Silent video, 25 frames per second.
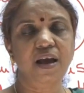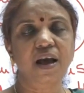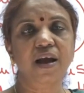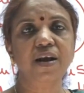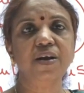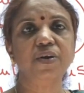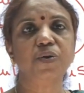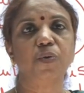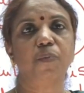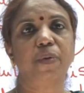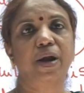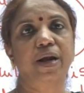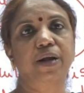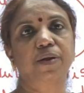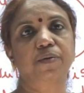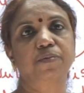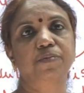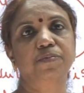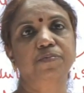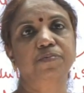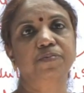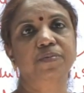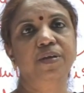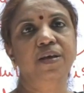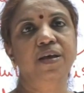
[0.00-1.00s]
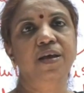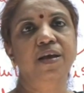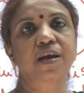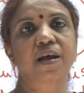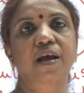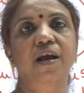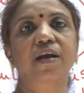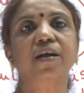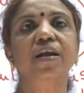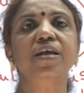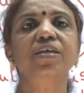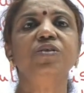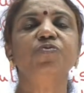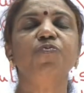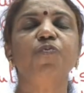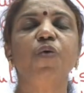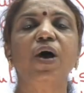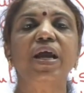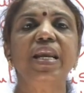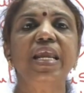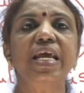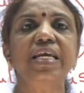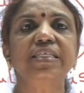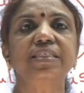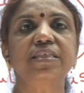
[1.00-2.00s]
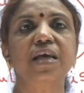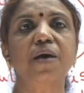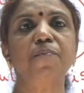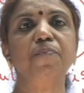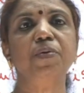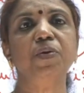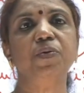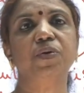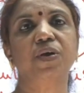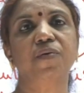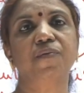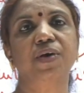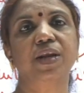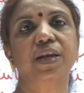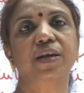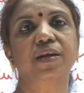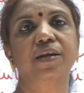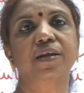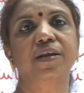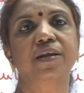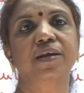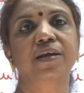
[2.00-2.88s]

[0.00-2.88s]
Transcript: and tomato. At least one example you given.